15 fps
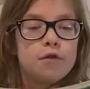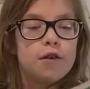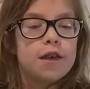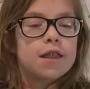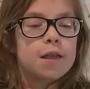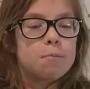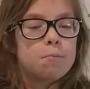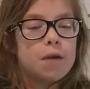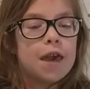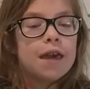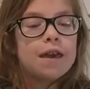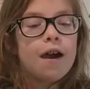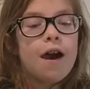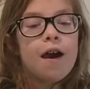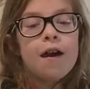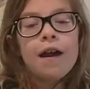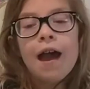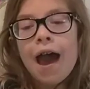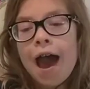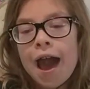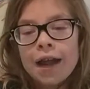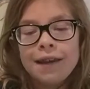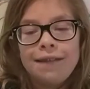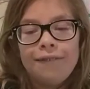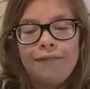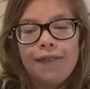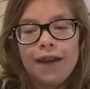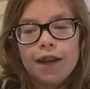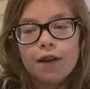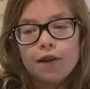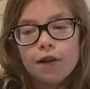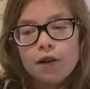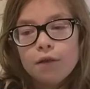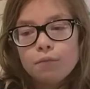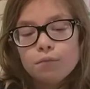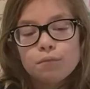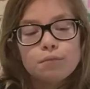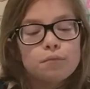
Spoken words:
do is make our activator.